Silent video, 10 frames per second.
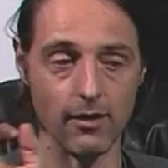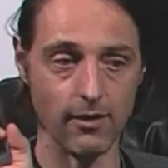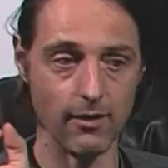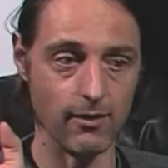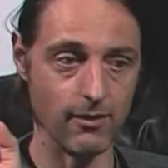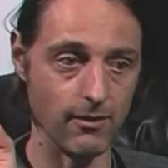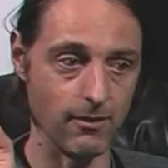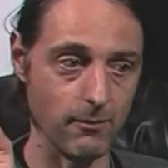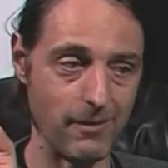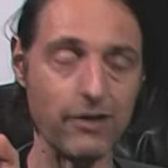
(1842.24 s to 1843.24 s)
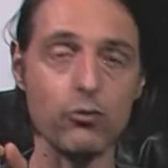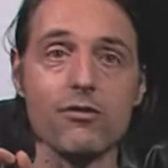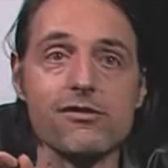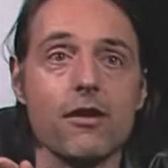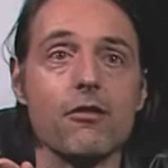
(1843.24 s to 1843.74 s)
black
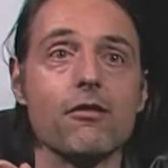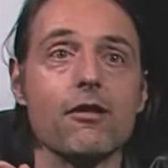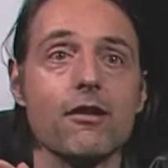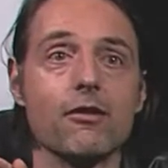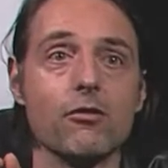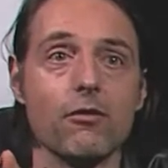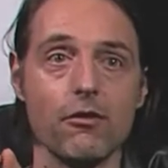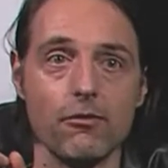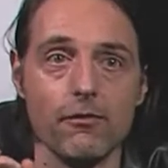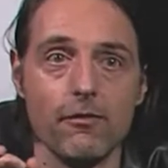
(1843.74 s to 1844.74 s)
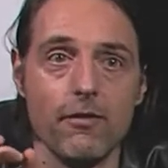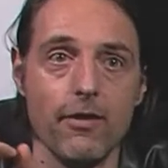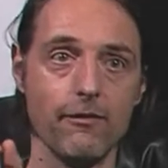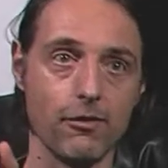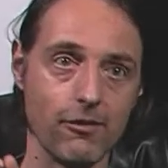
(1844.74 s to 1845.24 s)
goo schist into
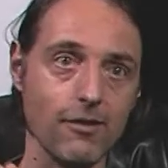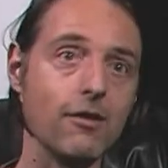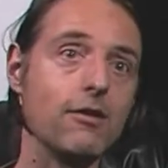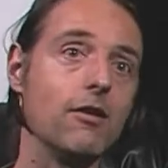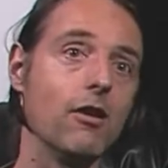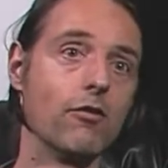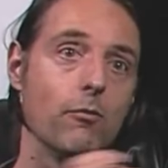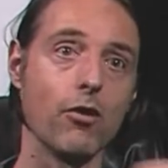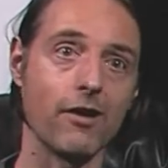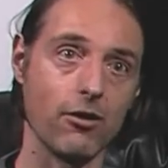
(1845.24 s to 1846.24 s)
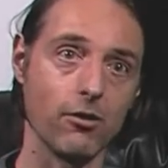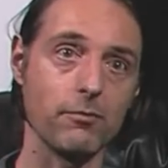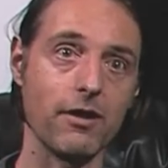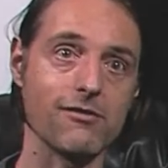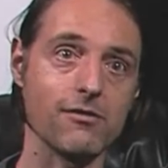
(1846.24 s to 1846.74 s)
the vicinity of a
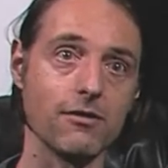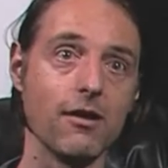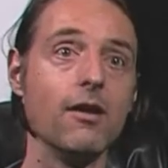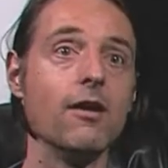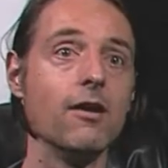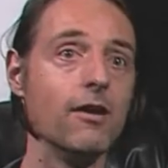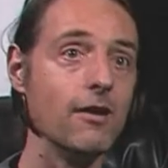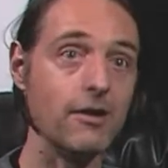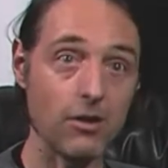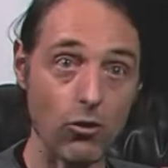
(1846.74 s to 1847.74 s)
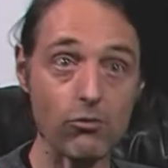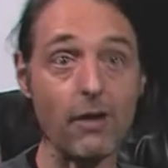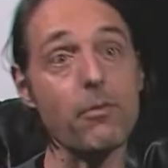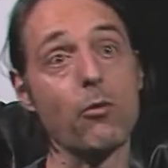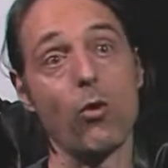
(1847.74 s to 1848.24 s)
Morgellon patient, he goes
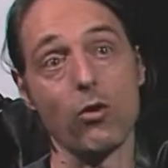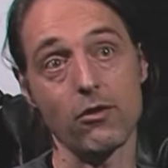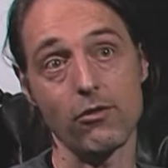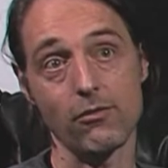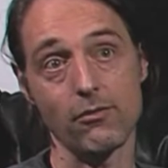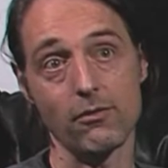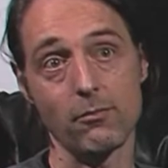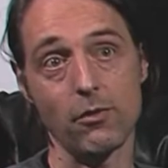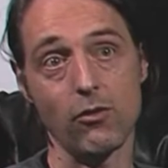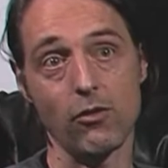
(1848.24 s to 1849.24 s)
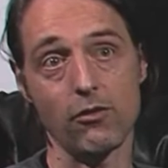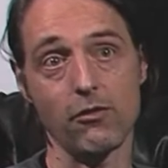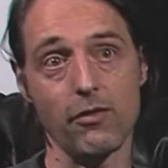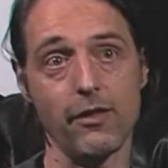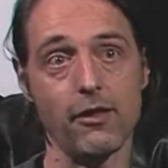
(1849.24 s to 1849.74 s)
up the walls,
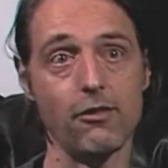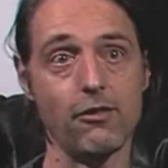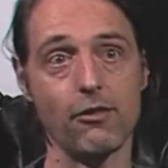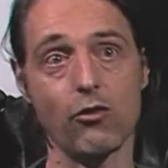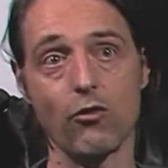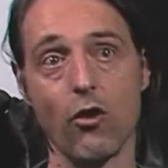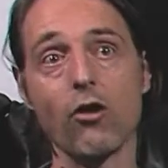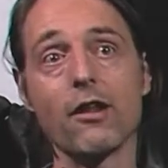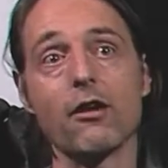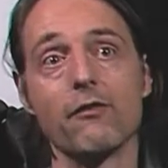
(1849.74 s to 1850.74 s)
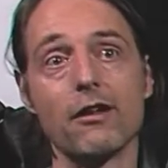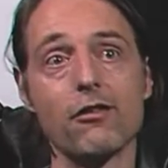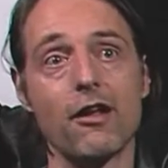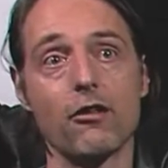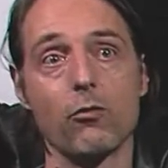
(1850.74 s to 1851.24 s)
because this crawling of
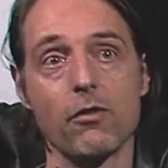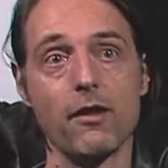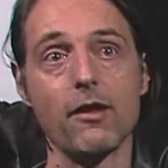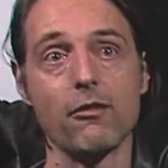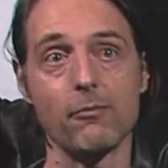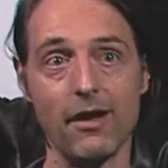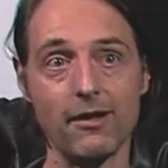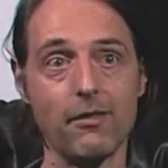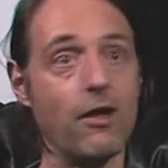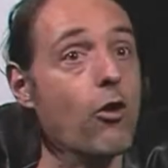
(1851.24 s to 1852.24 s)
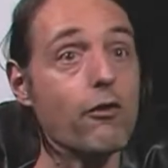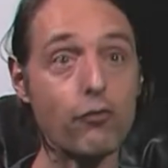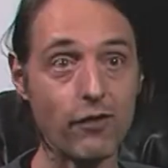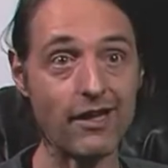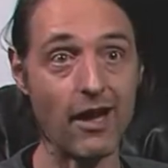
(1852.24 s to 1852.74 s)
insects within his body, they all
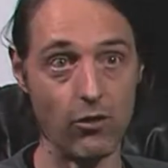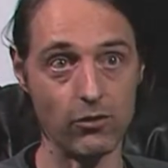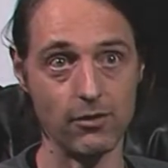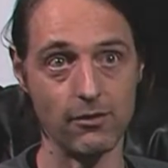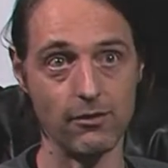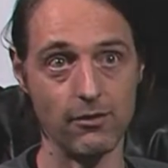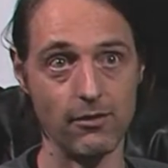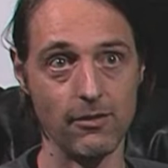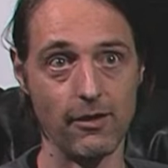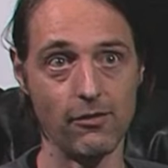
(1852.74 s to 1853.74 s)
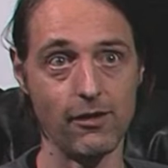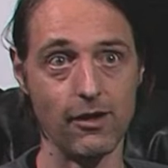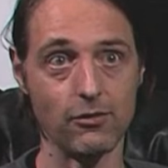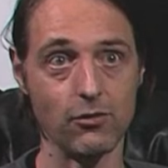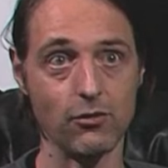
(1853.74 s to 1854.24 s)
freak out. They
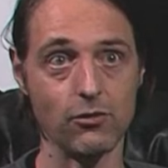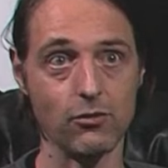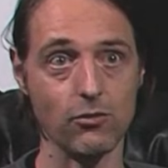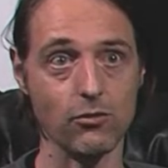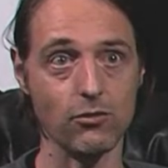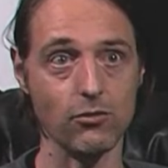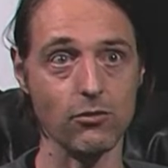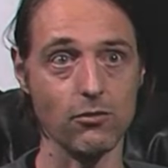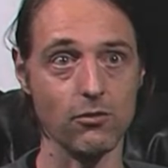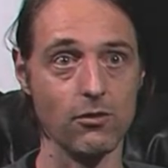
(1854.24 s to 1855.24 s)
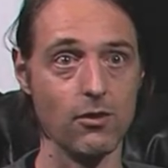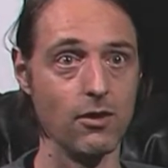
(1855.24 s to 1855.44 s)
start to